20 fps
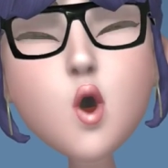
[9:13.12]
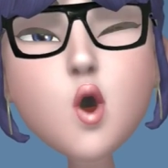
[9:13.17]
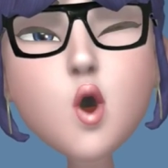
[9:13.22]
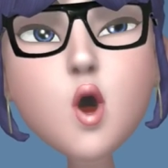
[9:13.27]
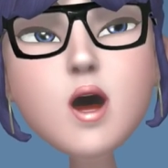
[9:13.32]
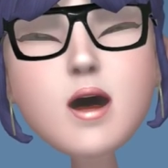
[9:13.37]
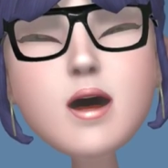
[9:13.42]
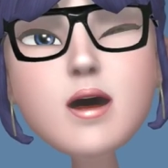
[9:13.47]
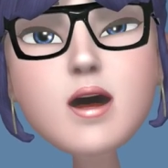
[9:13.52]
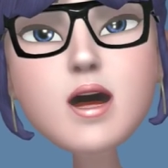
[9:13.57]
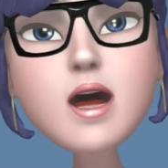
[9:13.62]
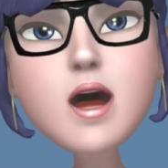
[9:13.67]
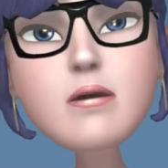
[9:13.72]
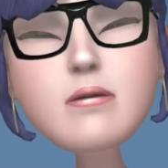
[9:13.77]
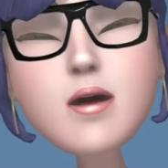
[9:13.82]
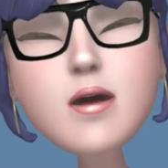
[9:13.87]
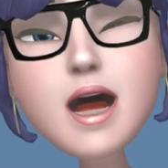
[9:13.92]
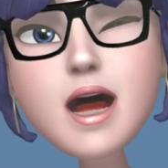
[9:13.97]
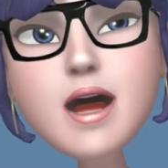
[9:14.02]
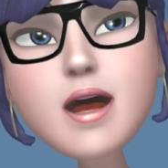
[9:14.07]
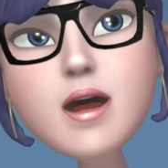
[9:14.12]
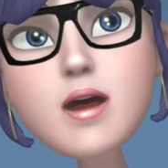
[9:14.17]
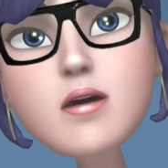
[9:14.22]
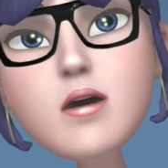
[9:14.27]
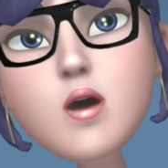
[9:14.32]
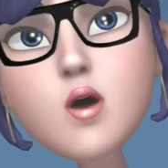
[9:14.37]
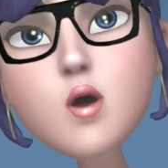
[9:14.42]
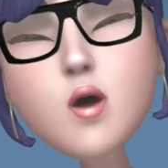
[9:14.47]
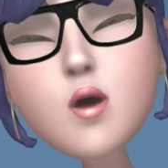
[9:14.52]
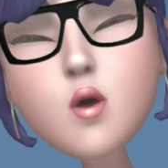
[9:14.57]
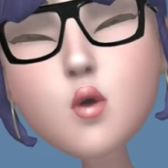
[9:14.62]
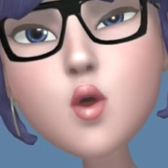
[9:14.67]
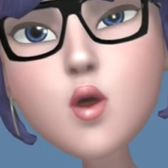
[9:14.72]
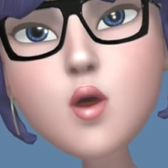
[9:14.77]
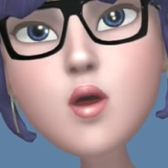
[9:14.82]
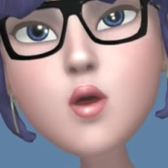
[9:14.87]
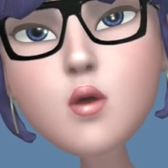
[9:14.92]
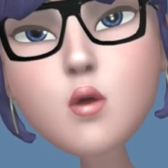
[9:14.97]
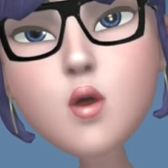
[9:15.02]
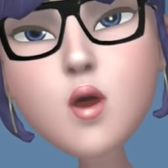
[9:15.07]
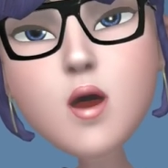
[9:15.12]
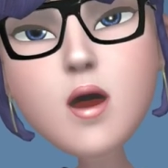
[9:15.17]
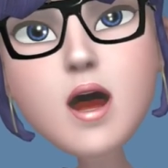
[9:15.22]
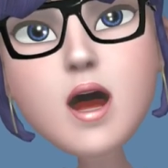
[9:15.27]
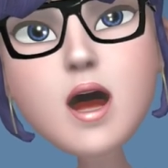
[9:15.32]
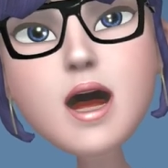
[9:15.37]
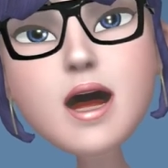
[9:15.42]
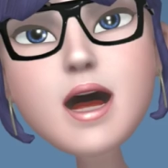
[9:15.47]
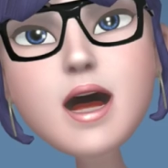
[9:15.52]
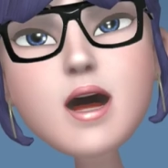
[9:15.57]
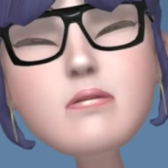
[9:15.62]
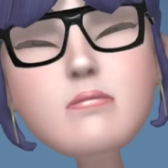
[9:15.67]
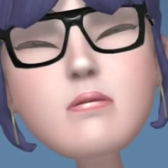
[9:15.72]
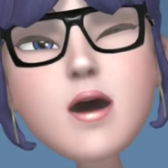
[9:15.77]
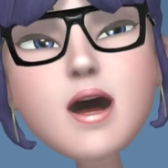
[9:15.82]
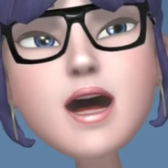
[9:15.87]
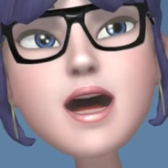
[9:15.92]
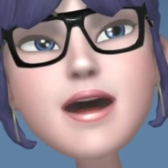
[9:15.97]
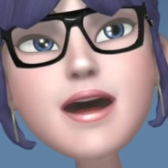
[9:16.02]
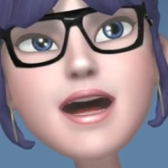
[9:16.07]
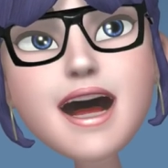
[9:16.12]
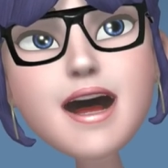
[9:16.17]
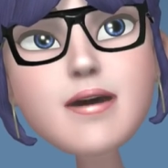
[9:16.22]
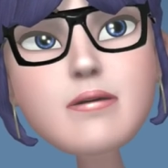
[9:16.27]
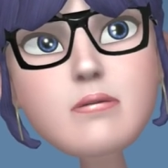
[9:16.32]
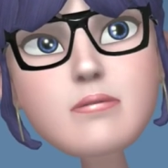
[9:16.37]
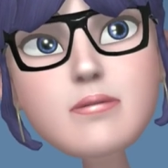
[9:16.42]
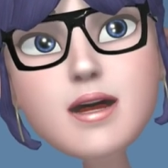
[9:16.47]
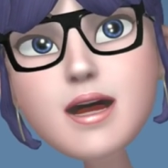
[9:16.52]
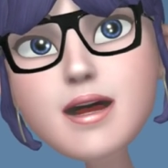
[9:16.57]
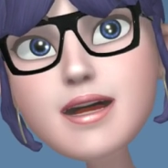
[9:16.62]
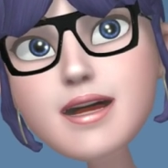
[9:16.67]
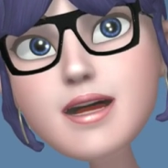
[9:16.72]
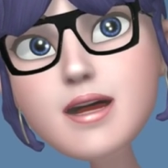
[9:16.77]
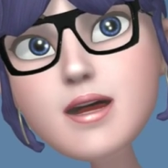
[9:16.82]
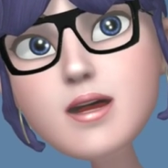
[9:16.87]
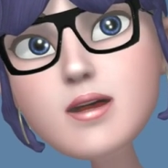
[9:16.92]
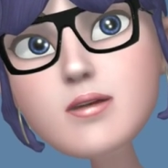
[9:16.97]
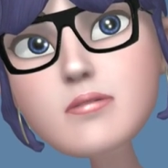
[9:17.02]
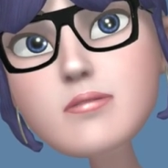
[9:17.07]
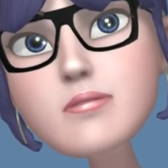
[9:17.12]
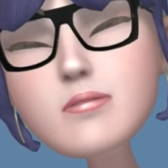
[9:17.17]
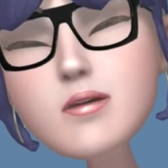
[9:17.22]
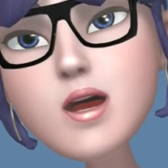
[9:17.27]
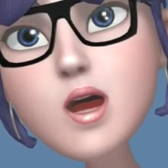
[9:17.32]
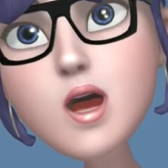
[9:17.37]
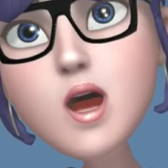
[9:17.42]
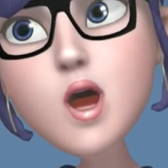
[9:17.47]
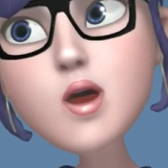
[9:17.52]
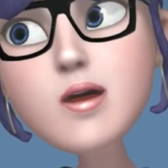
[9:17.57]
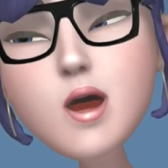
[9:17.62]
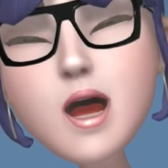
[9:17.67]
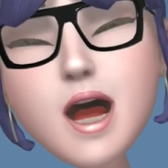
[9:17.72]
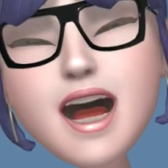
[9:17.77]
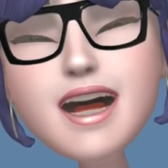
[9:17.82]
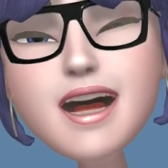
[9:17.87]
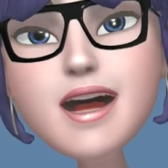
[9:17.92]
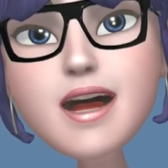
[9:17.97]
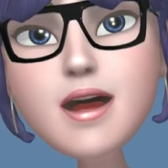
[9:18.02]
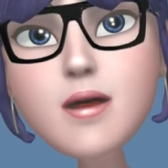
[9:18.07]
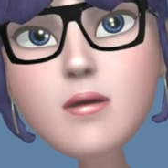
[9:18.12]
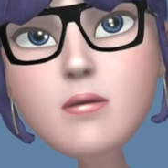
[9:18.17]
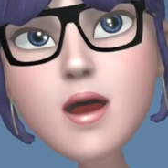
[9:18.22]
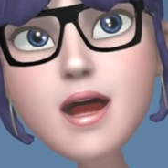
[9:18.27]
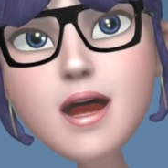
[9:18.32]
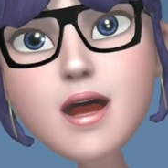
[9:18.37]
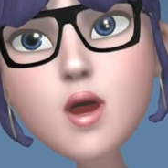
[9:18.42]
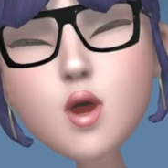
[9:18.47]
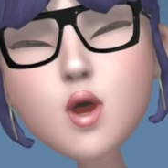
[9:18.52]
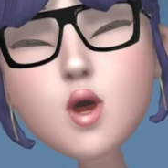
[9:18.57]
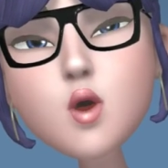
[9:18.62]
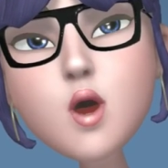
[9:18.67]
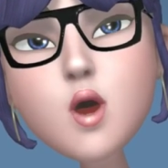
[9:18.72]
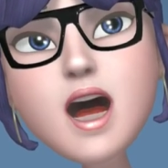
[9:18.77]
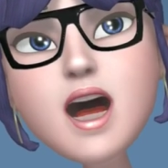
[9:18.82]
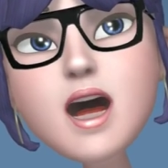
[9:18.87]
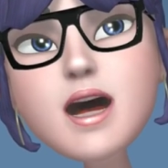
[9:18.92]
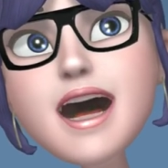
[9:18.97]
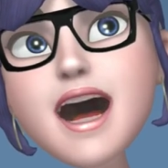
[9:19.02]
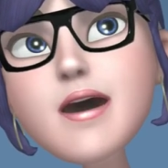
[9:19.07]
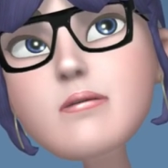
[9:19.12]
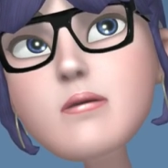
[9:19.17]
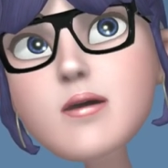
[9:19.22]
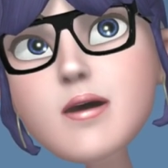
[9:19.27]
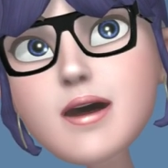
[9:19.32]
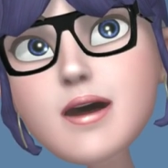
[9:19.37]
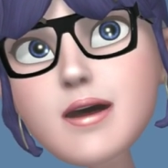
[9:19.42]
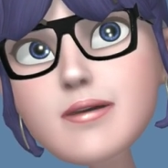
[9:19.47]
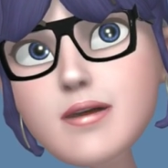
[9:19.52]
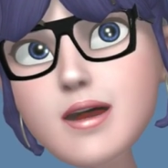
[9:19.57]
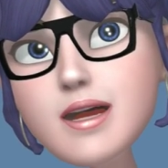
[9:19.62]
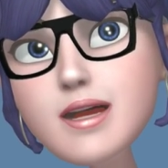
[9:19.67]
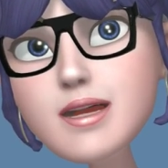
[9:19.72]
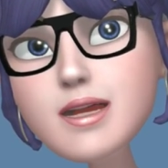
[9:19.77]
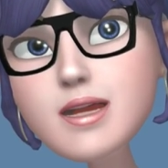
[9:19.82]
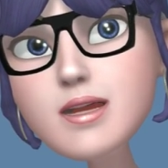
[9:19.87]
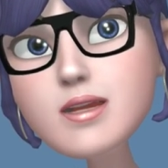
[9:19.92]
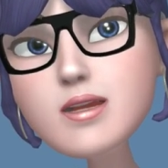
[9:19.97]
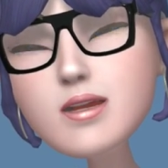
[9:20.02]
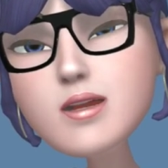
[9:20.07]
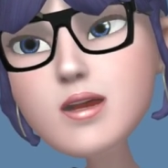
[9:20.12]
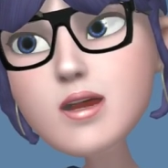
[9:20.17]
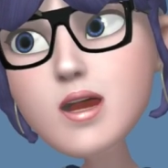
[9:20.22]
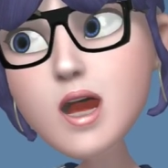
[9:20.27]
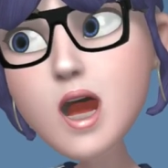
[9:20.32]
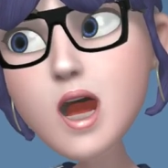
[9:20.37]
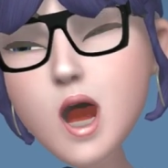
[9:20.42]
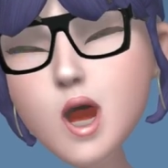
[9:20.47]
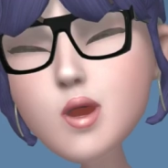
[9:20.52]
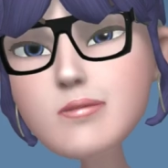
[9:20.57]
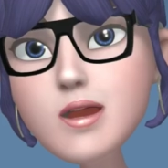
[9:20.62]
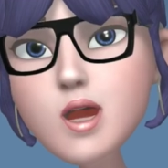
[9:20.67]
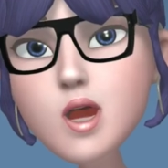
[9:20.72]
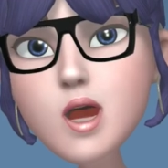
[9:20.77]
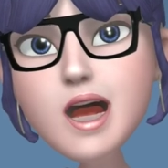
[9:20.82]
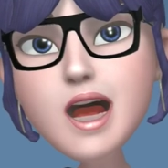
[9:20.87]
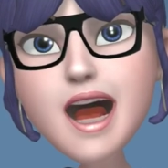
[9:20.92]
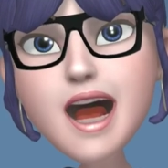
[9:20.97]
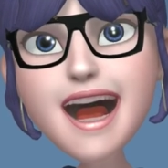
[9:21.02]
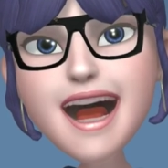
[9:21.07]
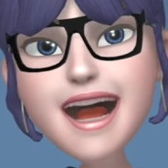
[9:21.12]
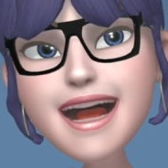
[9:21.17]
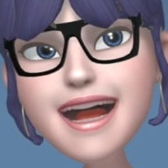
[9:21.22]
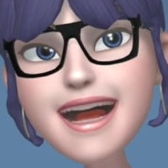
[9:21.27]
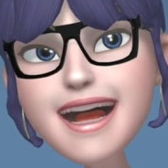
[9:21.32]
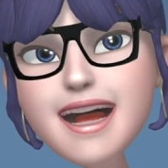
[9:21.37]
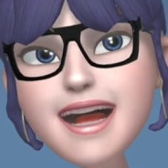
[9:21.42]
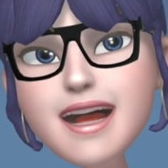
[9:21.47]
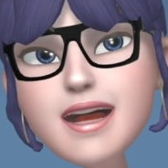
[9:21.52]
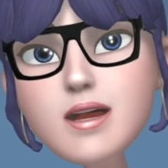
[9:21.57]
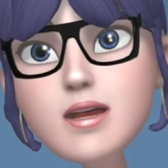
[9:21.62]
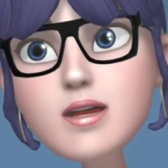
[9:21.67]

So anyways, long story short, I ended up reinstating my medicine. Then I had to do research on how to taper this medicine. I'm not an addict,